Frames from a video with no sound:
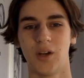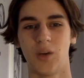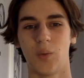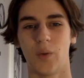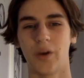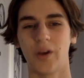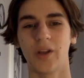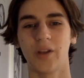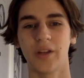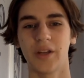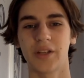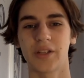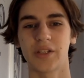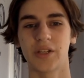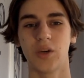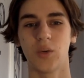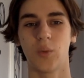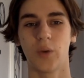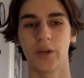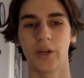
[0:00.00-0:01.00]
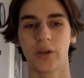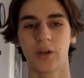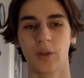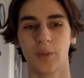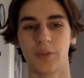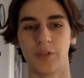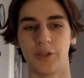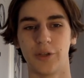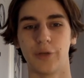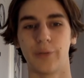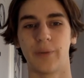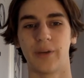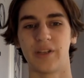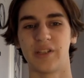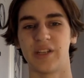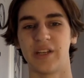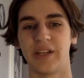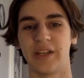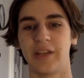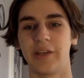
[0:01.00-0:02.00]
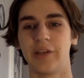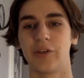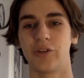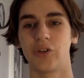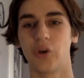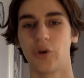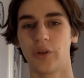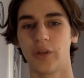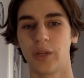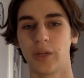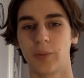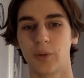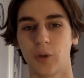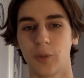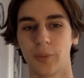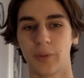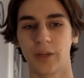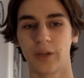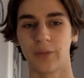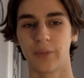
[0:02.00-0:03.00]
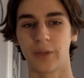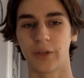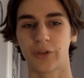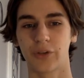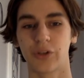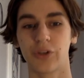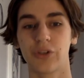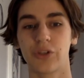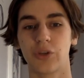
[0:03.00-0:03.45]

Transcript: why not let us know what you're up to by sending in your totally appropriate pictures